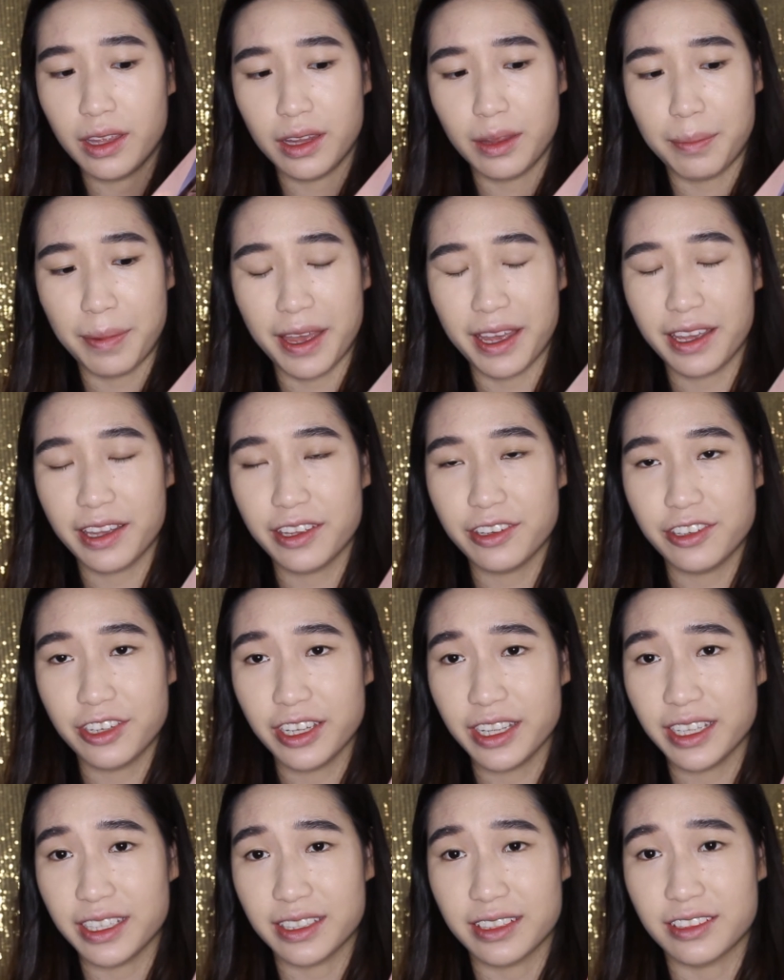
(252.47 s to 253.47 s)
The
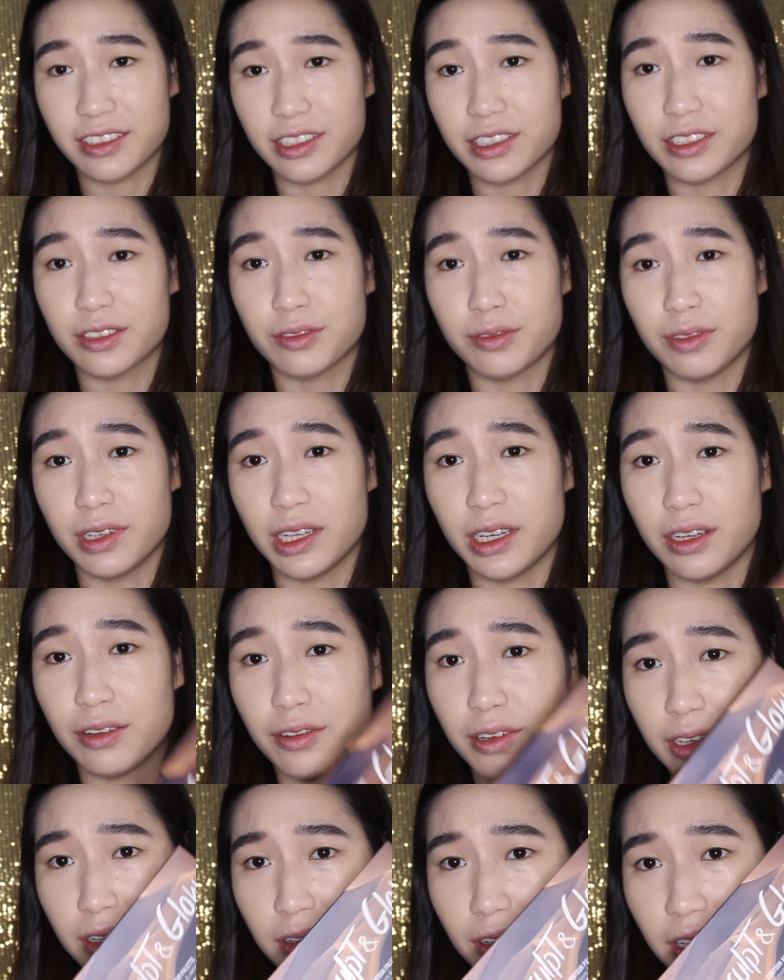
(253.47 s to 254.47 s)
packaging is just
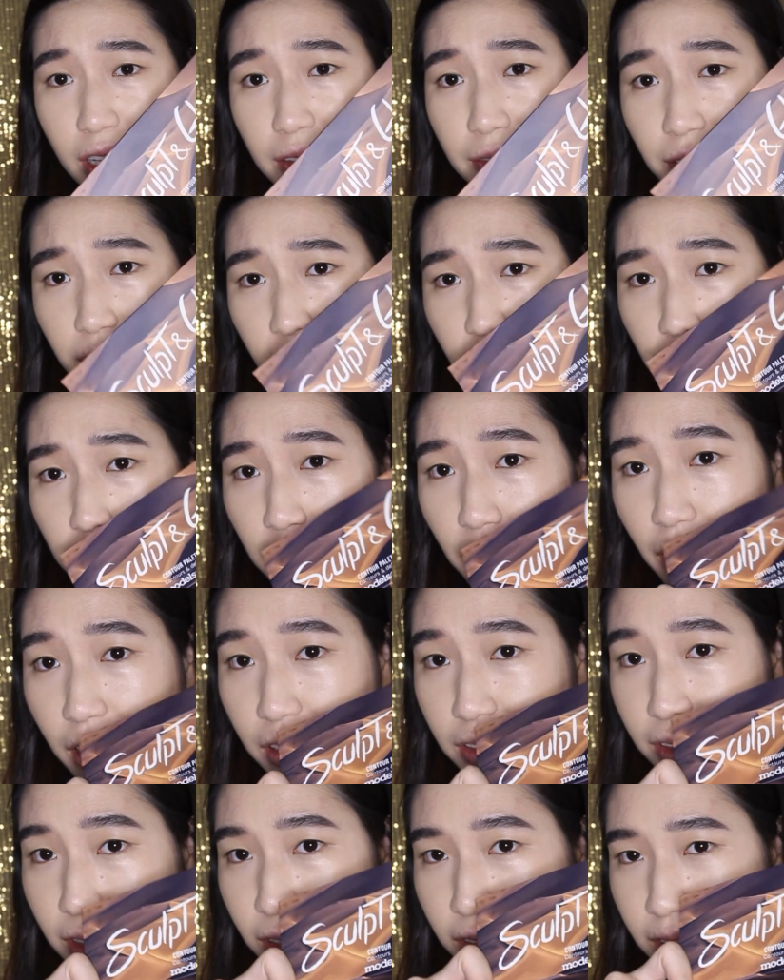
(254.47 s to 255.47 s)
really good. Even the
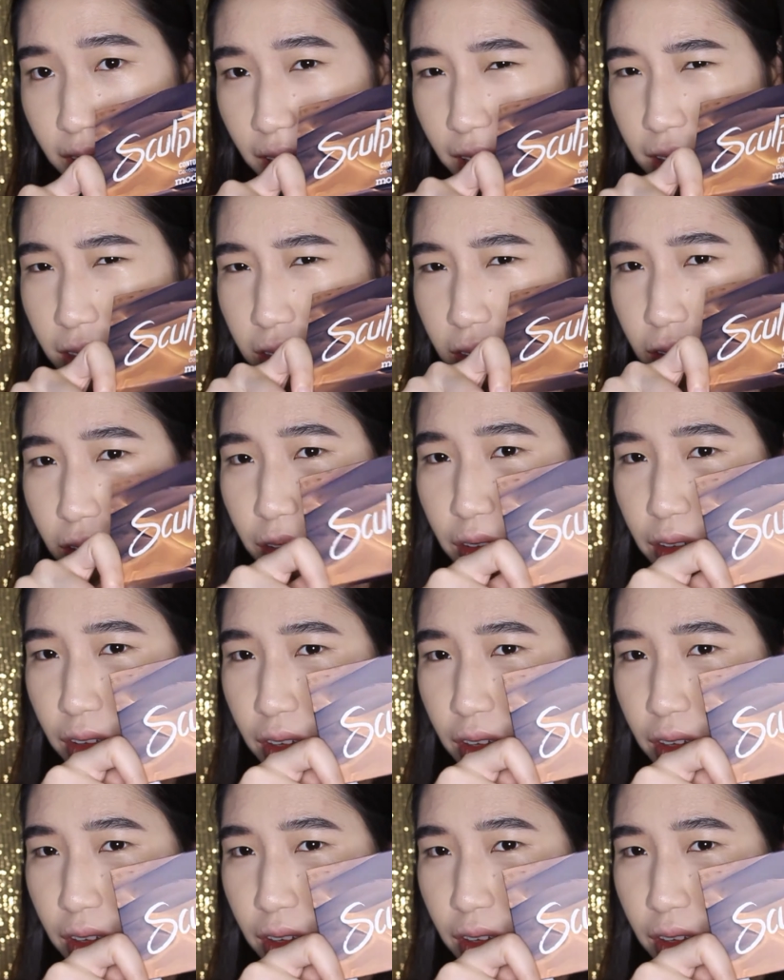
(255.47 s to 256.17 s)
box is like so